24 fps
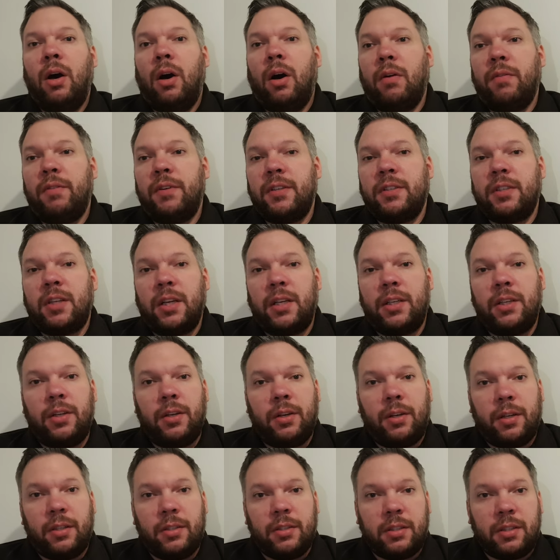Obviously, you
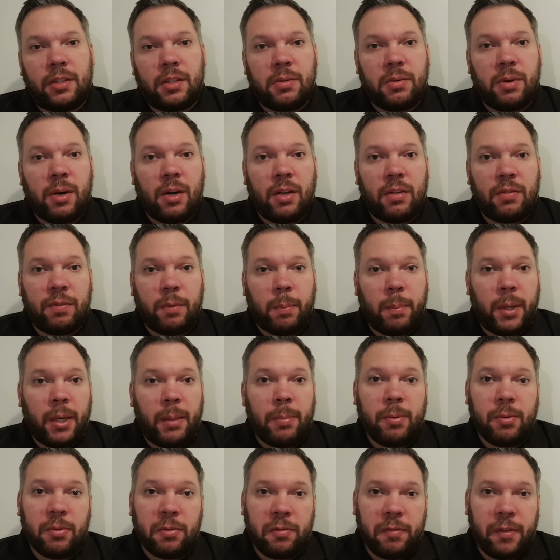can still ask for
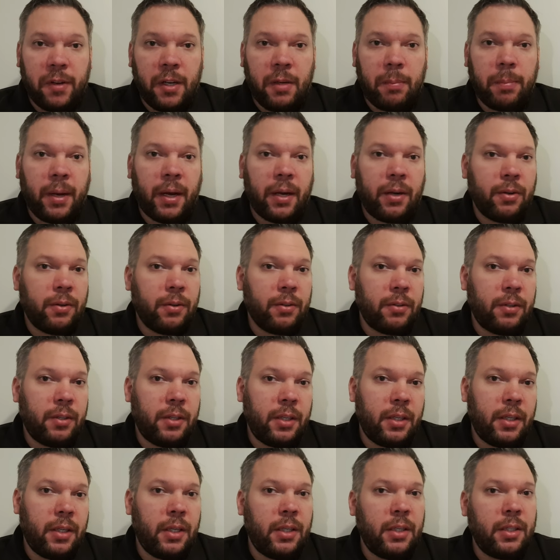people's feedback
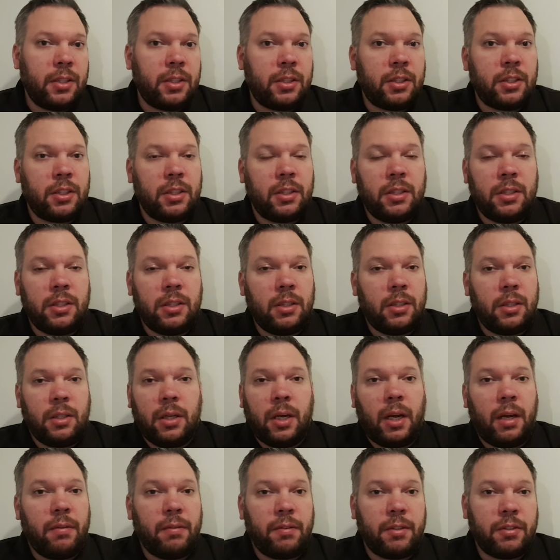on each and
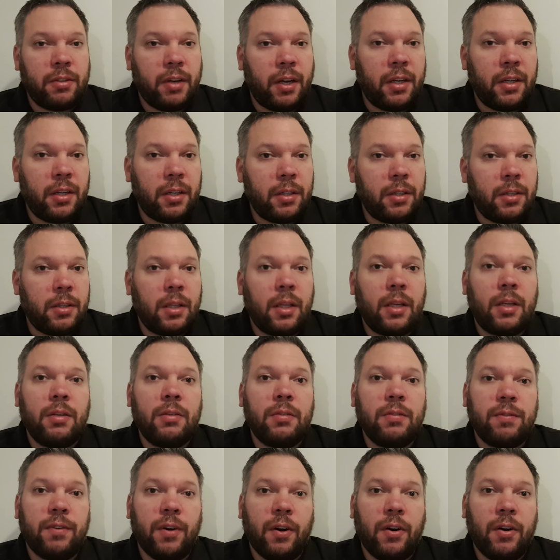every trader that
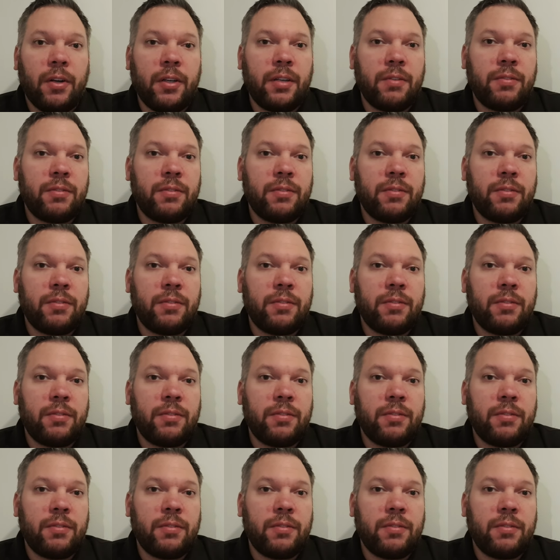you find.